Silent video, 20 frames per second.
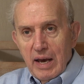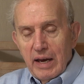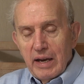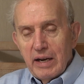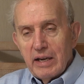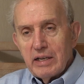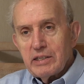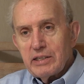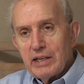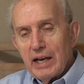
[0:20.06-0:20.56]

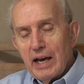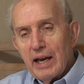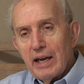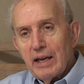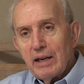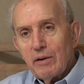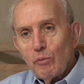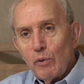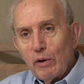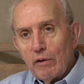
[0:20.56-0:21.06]
And as
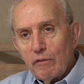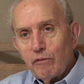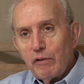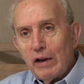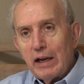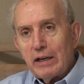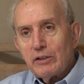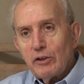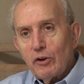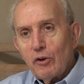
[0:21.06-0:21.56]
I
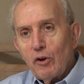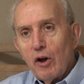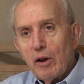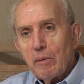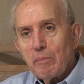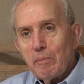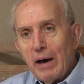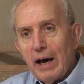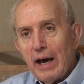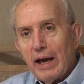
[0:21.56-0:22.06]
reflected
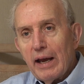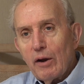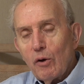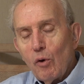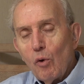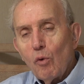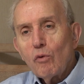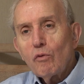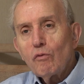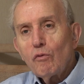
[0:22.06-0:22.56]
on my
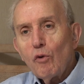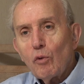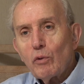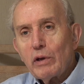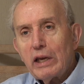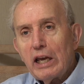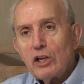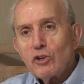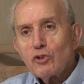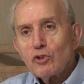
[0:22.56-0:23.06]
own
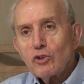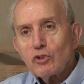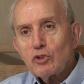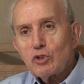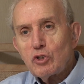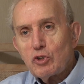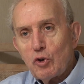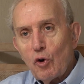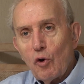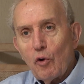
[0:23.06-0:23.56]
vocation
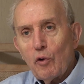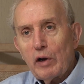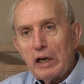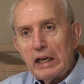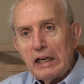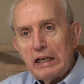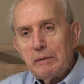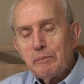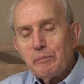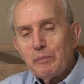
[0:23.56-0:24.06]

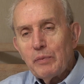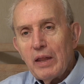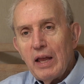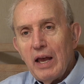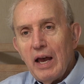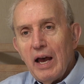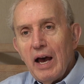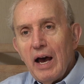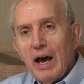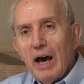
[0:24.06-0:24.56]
story,
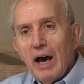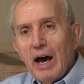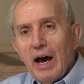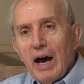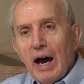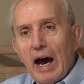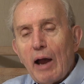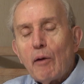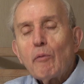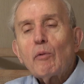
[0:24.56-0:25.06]

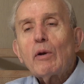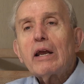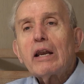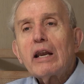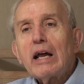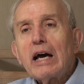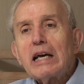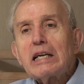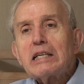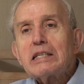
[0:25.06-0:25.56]
I
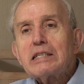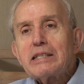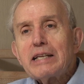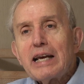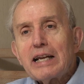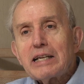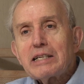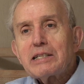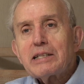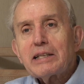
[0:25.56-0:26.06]
realized
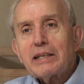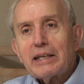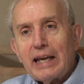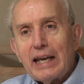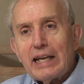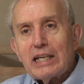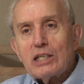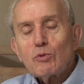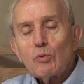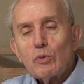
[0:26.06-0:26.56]
that's the
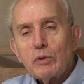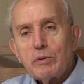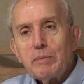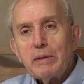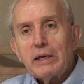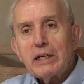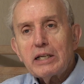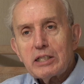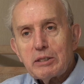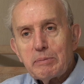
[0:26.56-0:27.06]
case with
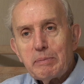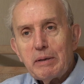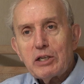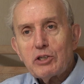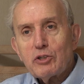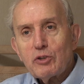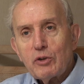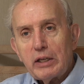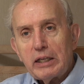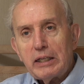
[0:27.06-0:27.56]
me
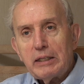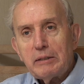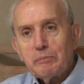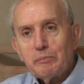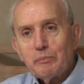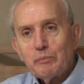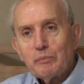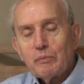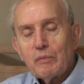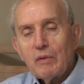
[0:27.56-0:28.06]
especially.
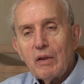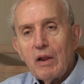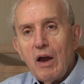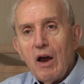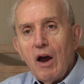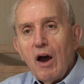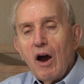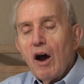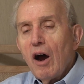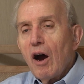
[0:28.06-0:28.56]

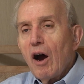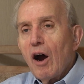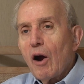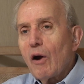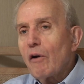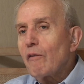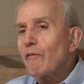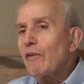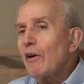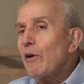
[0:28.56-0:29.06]

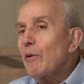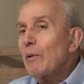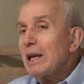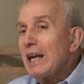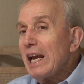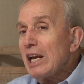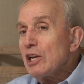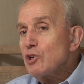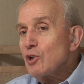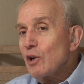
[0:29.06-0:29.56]
Our
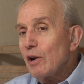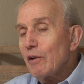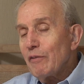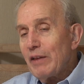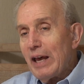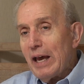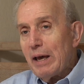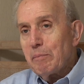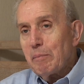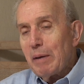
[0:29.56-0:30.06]
variation of
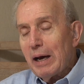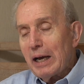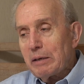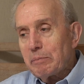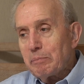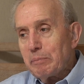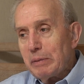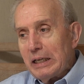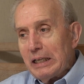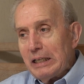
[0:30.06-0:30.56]
that
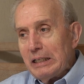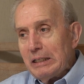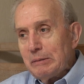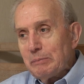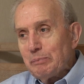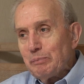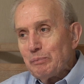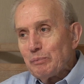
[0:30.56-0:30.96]
might be,